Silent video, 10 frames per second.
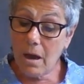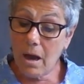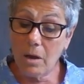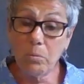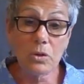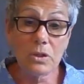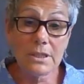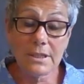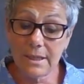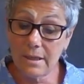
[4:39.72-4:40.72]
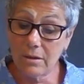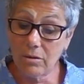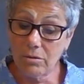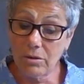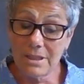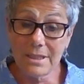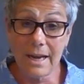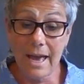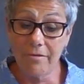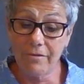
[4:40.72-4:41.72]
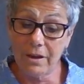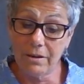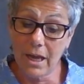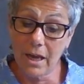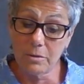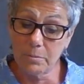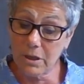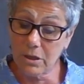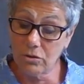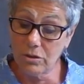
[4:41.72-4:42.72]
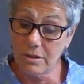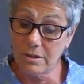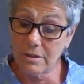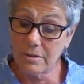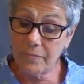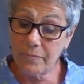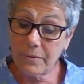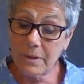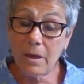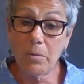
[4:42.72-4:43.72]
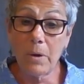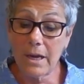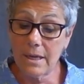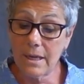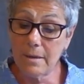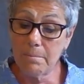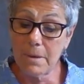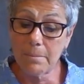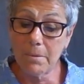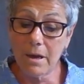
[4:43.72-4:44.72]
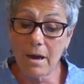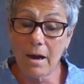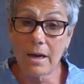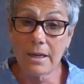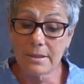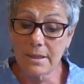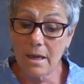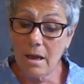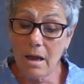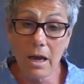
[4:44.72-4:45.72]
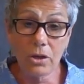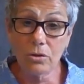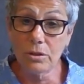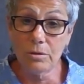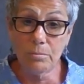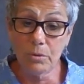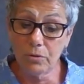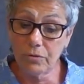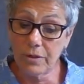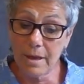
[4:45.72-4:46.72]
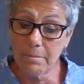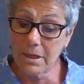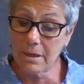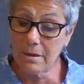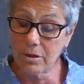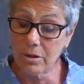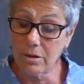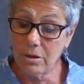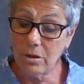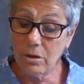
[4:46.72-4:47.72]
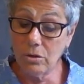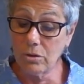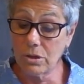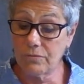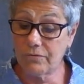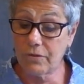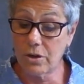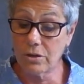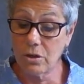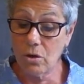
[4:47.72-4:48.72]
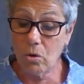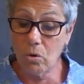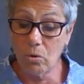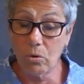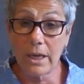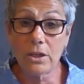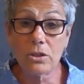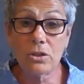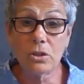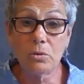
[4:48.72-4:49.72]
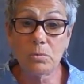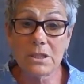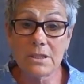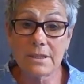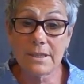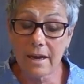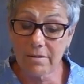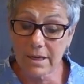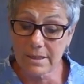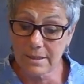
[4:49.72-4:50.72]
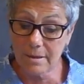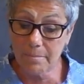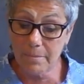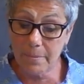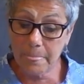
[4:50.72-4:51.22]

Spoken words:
I wanted to giggle, to laugh out loud, but I couldn't. And when he made my eyes, I couldn't move them either. Not at first. All I could do was stare at him.